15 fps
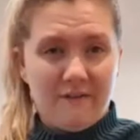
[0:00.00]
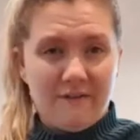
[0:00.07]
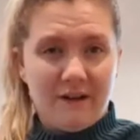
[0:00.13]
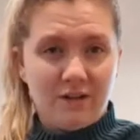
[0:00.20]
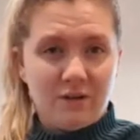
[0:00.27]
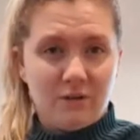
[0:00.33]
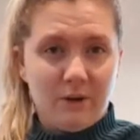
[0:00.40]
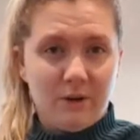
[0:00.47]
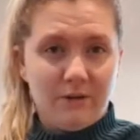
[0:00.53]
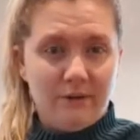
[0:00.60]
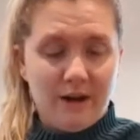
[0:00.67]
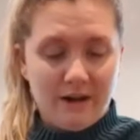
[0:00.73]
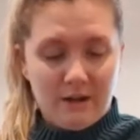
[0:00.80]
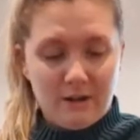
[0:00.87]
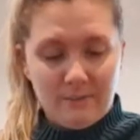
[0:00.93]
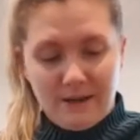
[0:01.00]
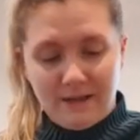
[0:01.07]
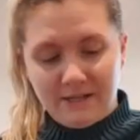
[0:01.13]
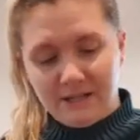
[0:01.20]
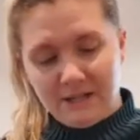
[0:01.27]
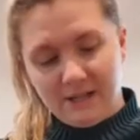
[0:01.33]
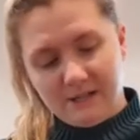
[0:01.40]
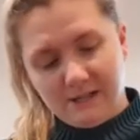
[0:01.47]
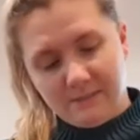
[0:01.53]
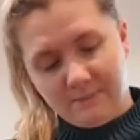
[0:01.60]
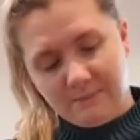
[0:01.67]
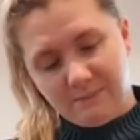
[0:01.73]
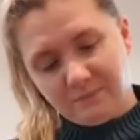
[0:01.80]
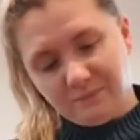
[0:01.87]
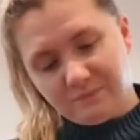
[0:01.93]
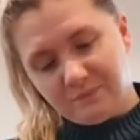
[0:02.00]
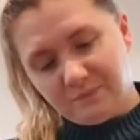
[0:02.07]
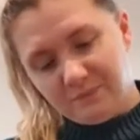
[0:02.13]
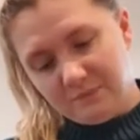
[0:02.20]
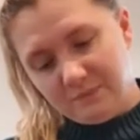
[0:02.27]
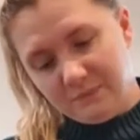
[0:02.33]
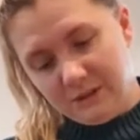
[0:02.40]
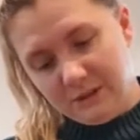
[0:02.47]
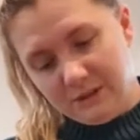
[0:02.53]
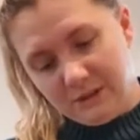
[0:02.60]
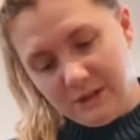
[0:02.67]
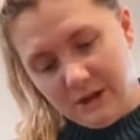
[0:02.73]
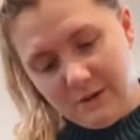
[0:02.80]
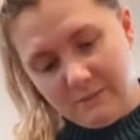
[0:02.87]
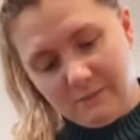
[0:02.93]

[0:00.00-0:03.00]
fed on quite a regular basis. So I'm